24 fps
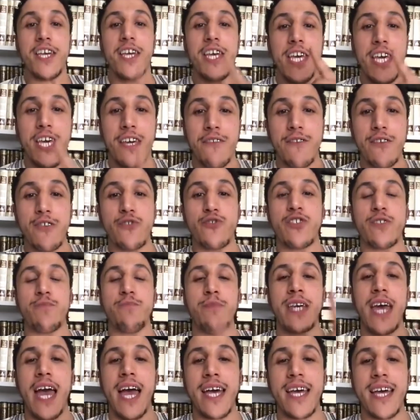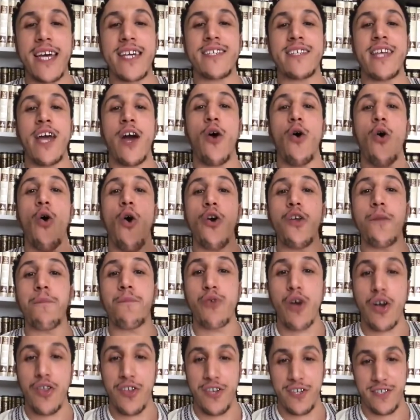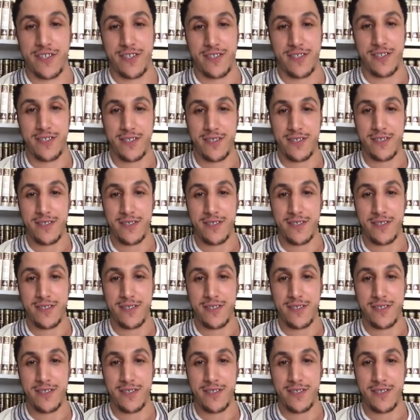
Even to speak against their own brothers.